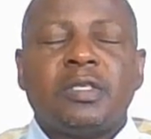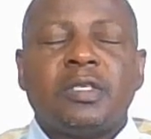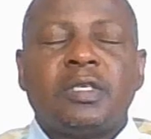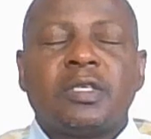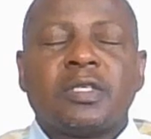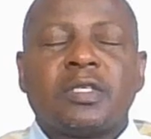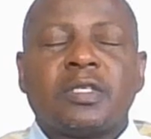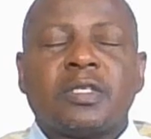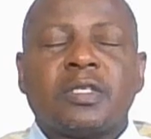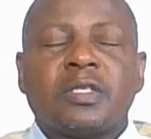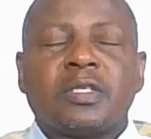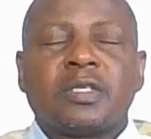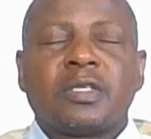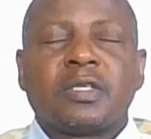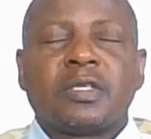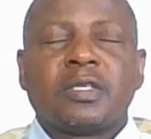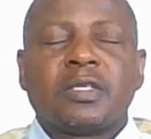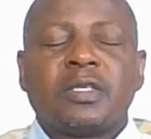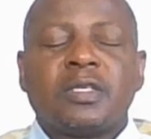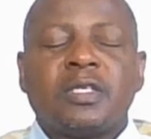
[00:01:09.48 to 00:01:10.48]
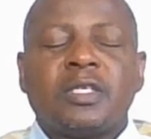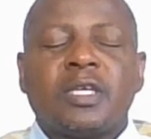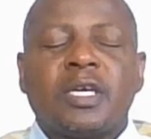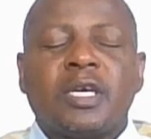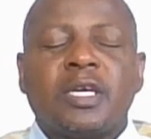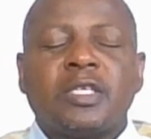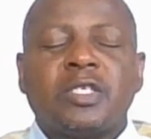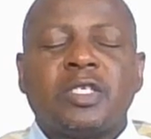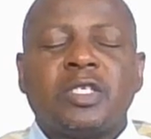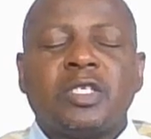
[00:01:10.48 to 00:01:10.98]
Yes,
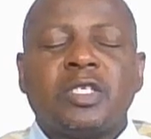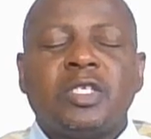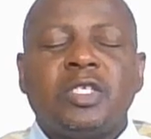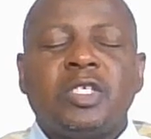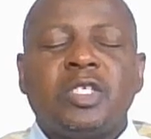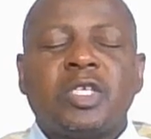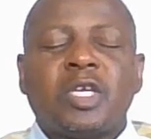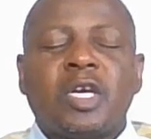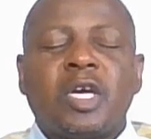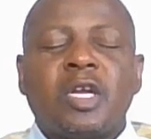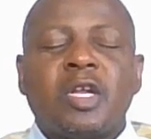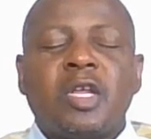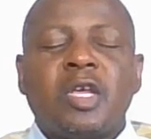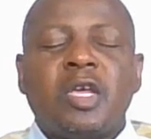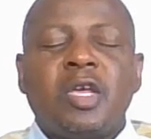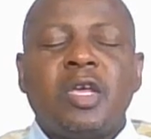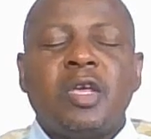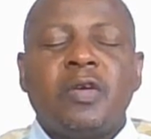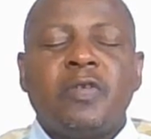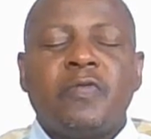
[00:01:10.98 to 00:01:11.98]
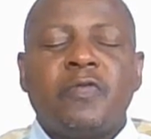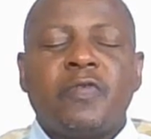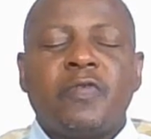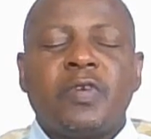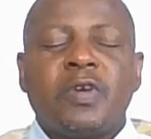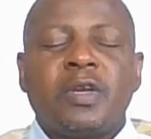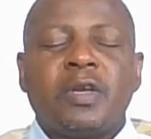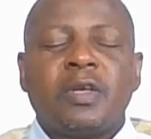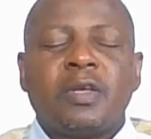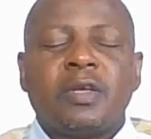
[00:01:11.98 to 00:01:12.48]
touch each and
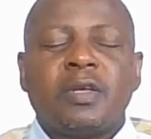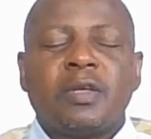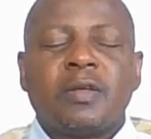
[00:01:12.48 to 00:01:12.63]
every